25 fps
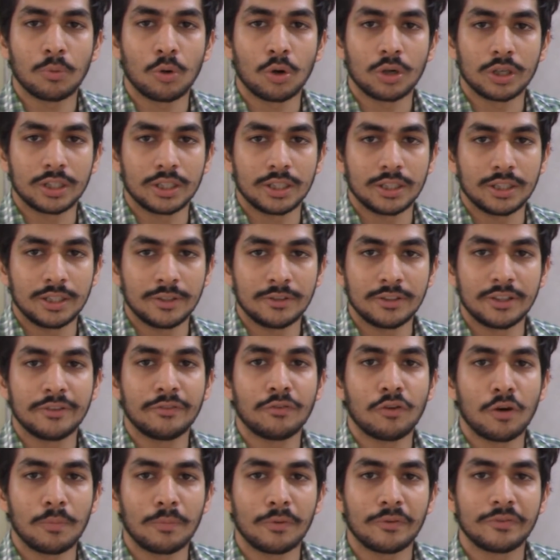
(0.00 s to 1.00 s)
body in the
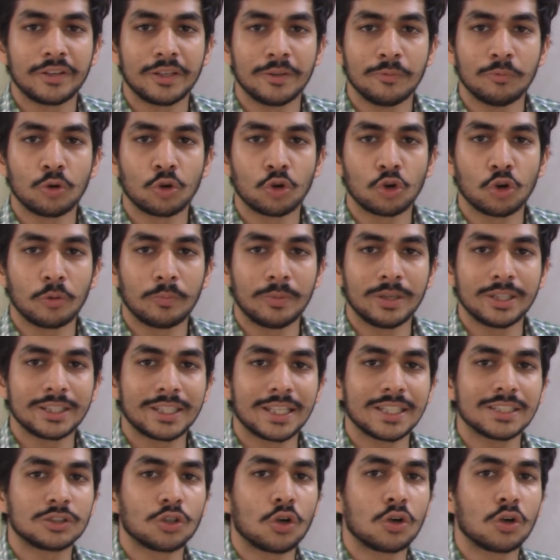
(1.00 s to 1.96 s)
form of hemoglobin gets